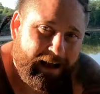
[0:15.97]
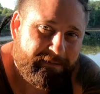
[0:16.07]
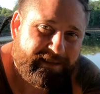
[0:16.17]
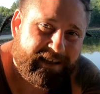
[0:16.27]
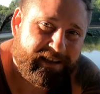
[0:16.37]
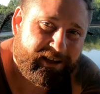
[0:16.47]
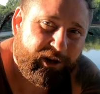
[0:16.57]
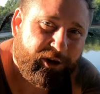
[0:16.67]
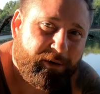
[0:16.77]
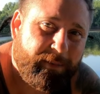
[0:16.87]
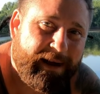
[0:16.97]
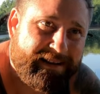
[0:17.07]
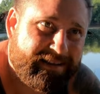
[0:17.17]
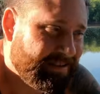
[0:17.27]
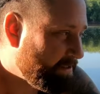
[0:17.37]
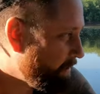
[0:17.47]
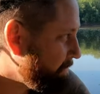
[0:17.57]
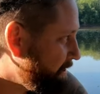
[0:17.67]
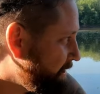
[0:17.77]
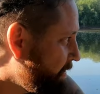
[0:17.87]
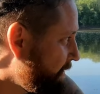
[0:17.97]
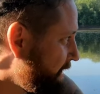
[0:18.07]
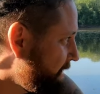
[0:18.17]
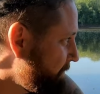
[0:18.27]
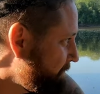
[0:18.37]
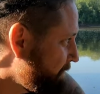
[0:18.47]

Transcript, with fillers: I'm sick of the turtle bites, so I'm gonna go ahead.